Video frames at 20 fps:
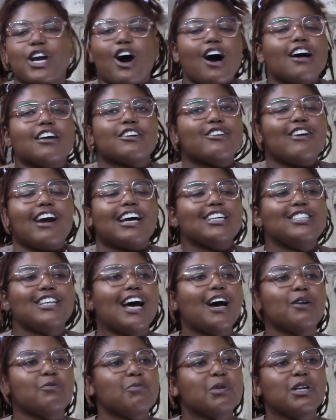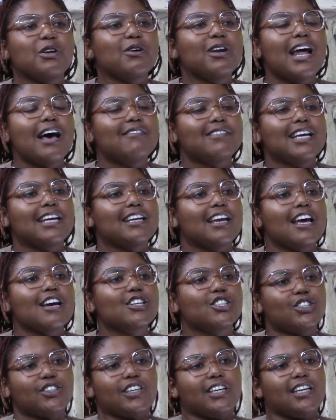we can't crash out. We don't have that
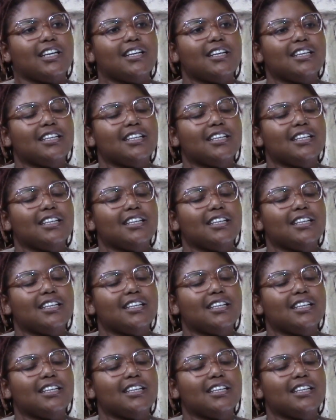luxury.